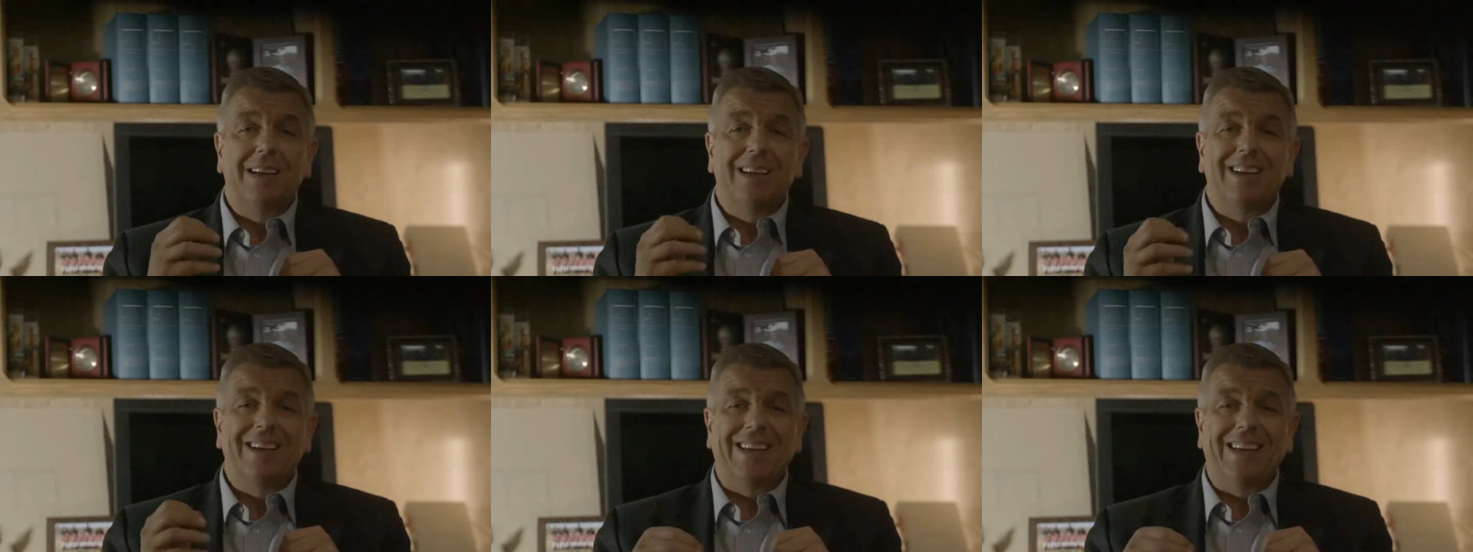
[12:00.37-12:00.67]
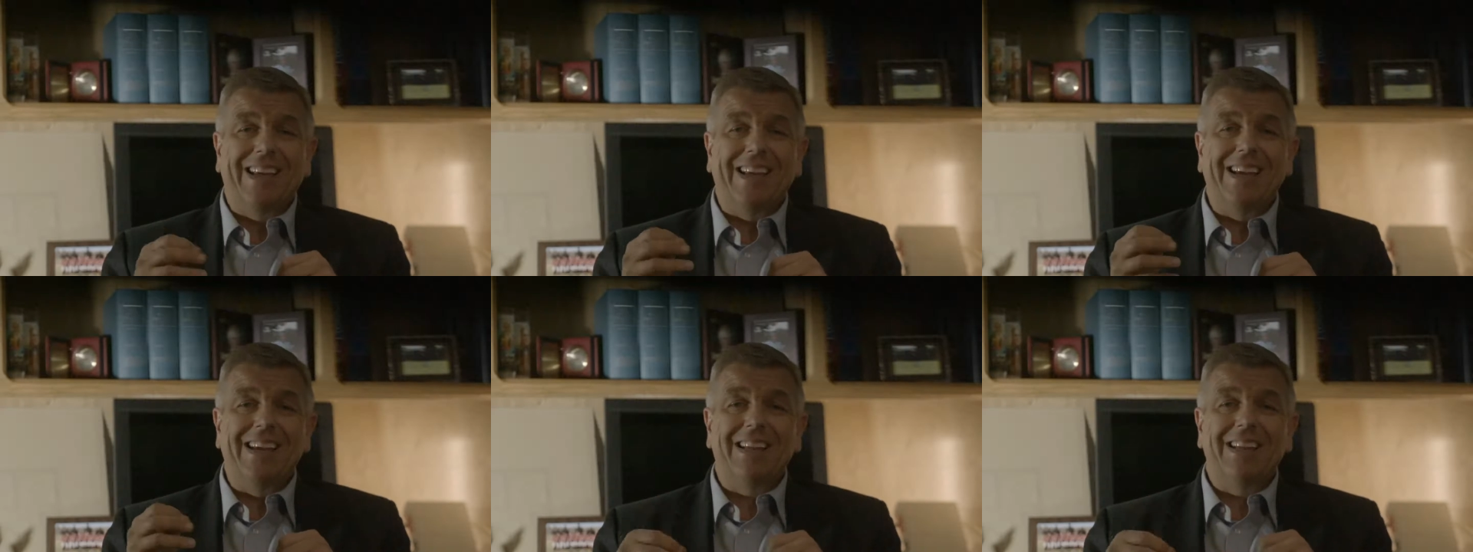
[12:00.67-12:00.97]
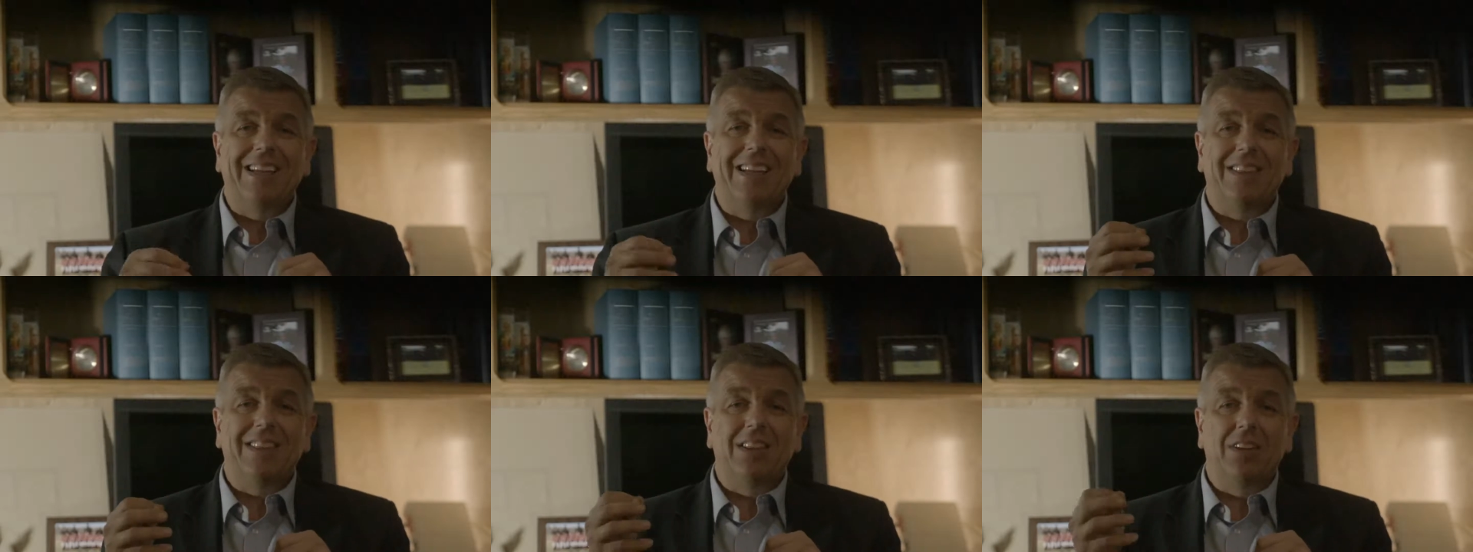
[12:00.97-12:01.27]
can't get
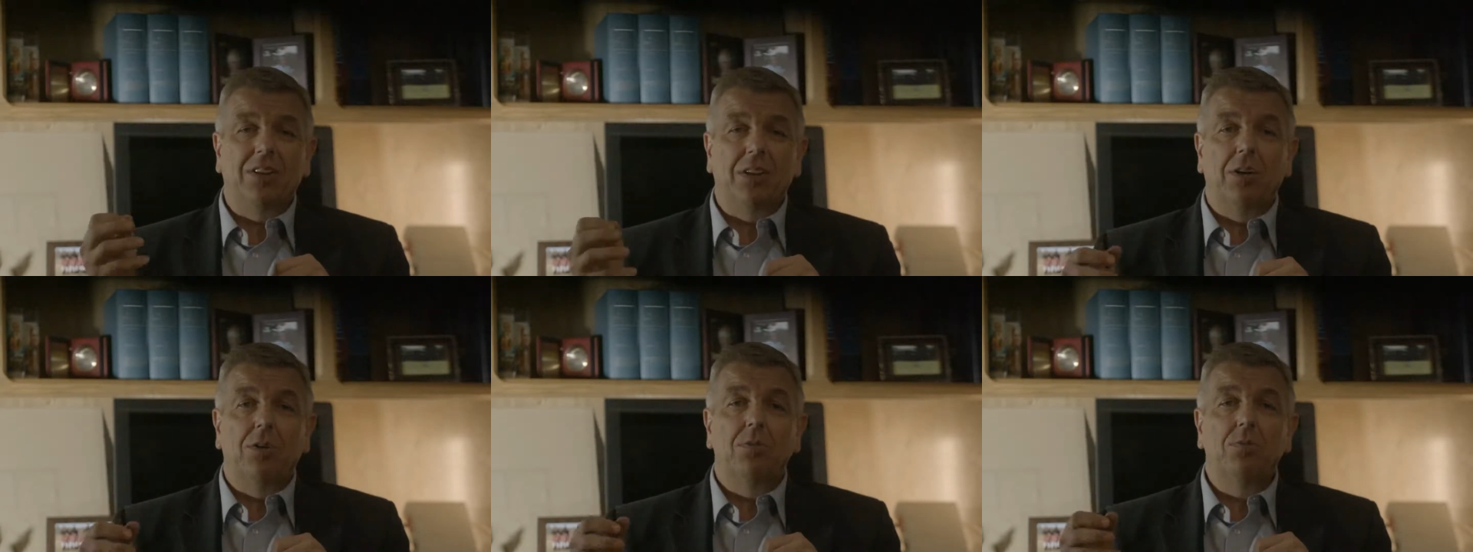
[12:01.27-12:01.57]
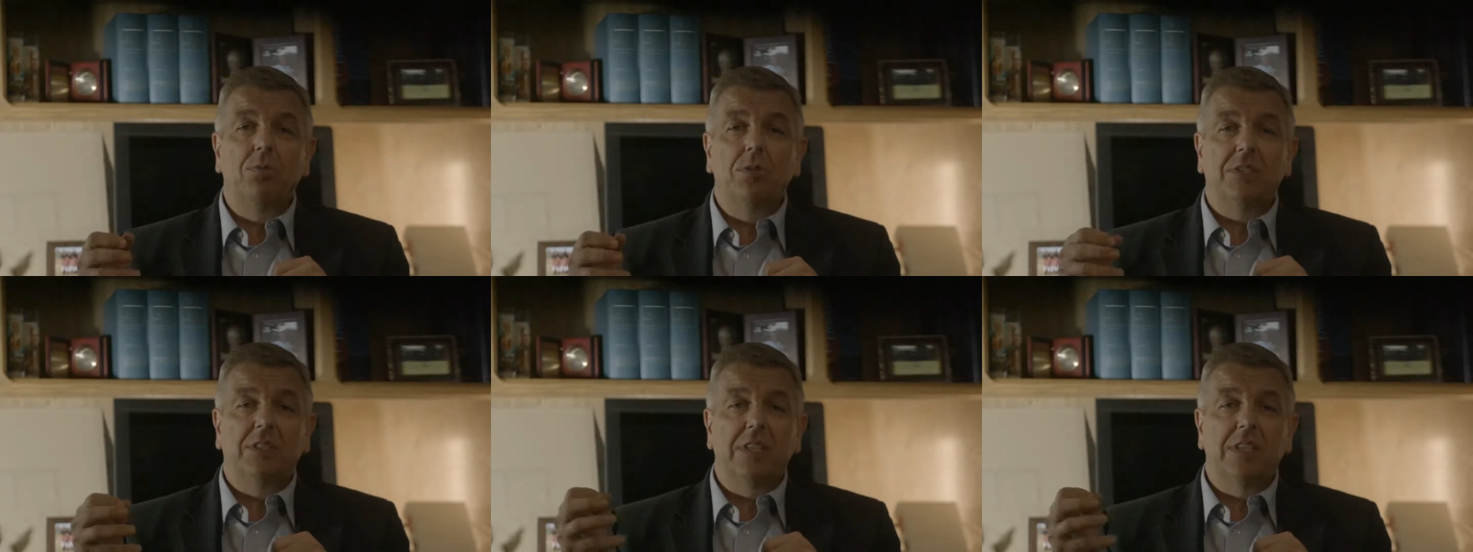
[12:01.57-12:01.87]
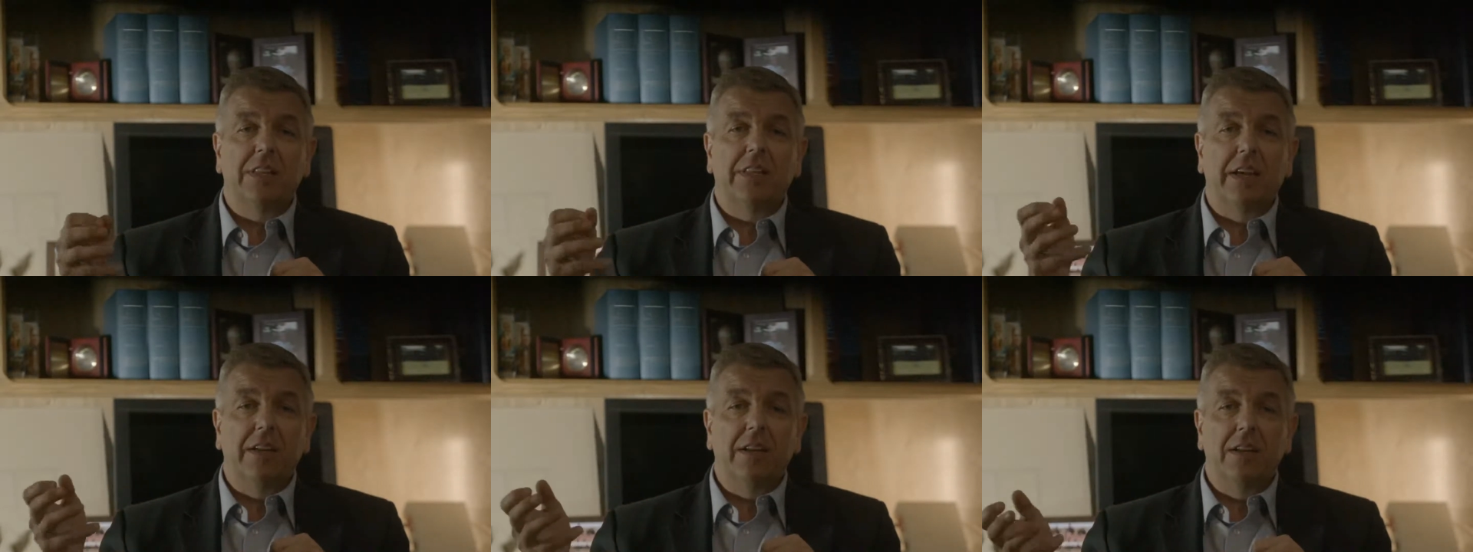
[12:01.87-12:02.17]
the loans that they
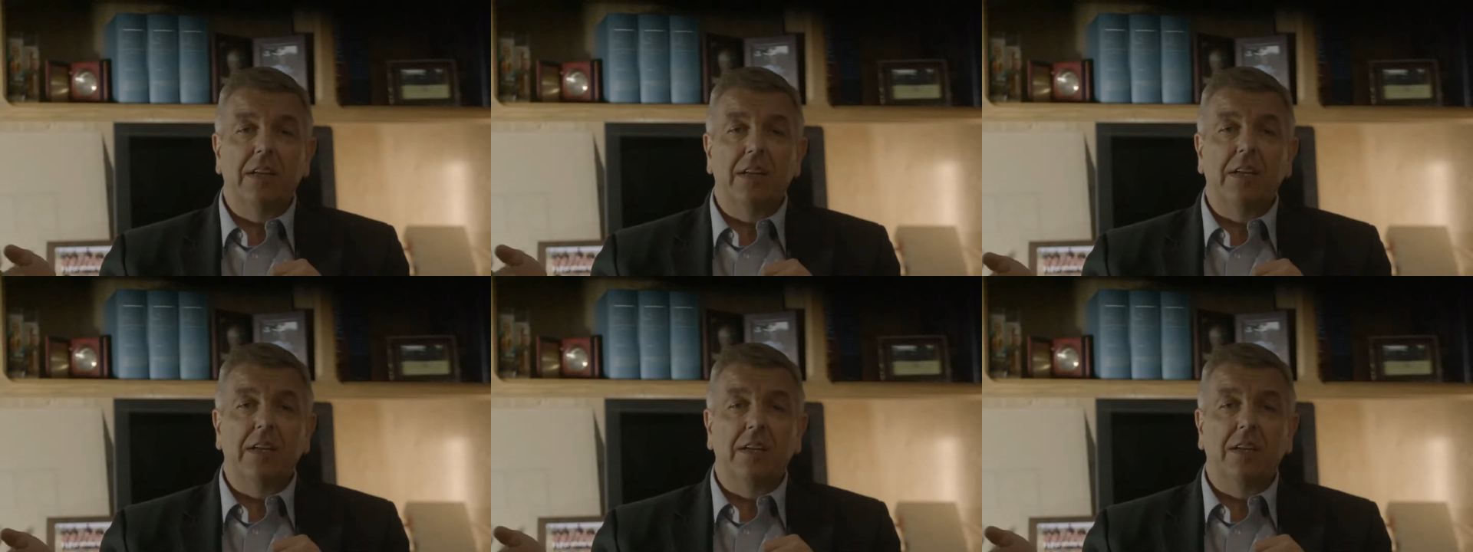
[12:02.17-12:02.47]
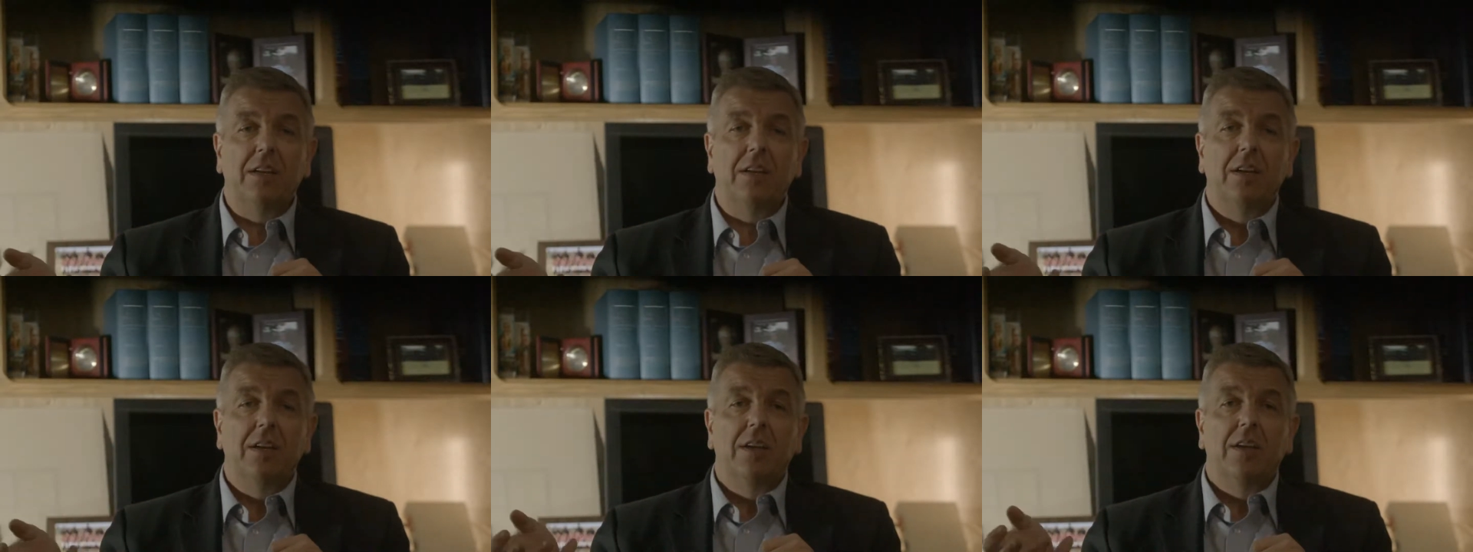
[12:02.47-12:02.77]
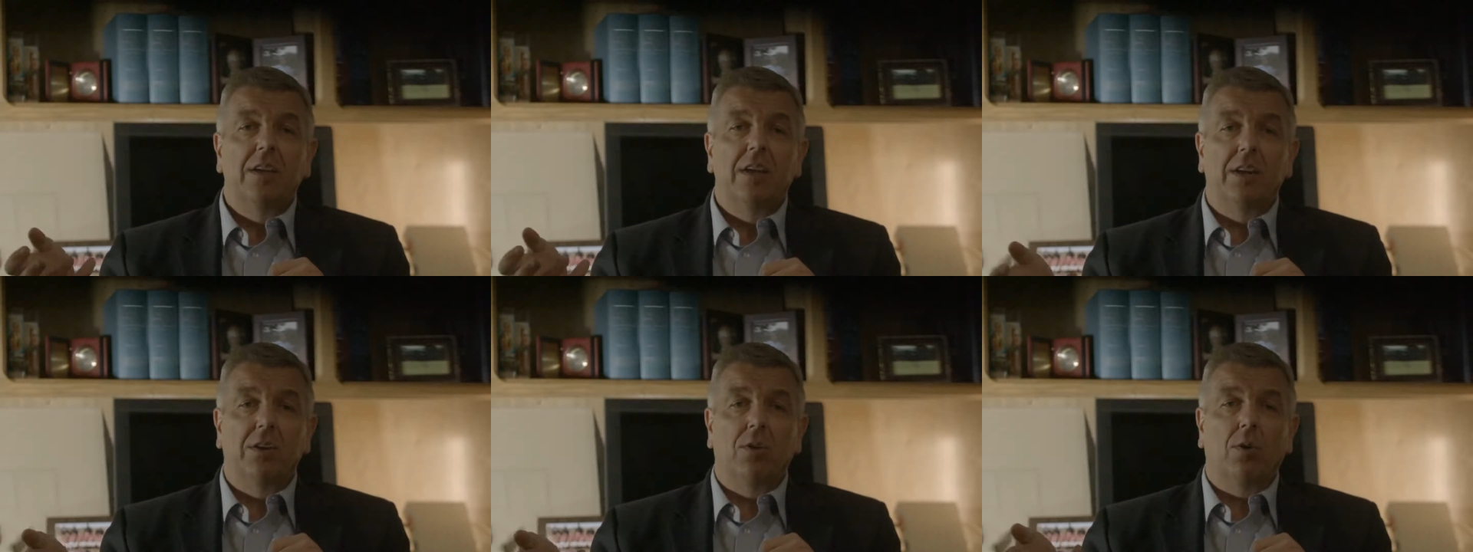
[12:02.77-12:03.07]
need
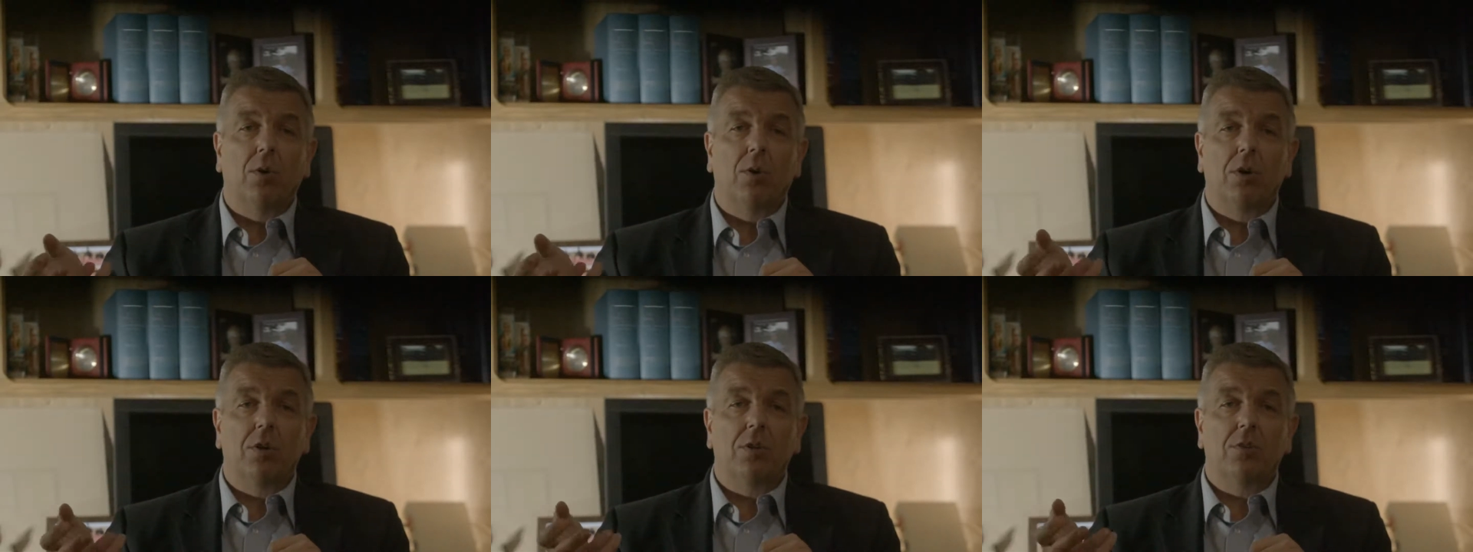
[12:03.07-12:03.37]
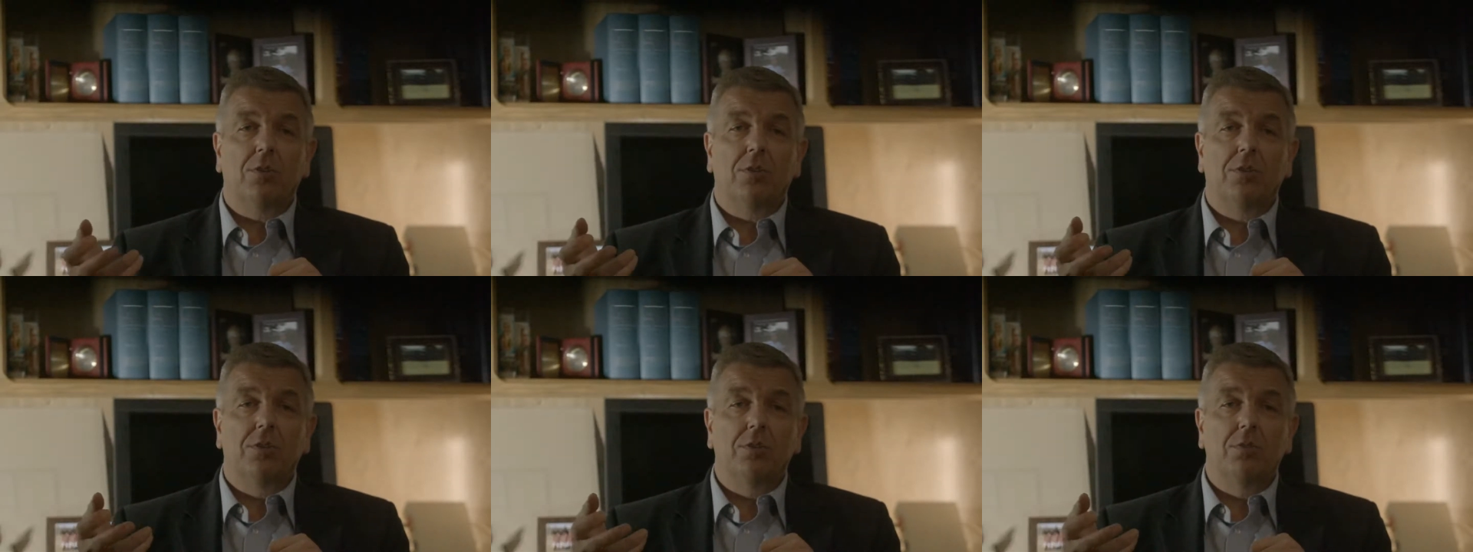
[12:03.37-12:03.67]
in order to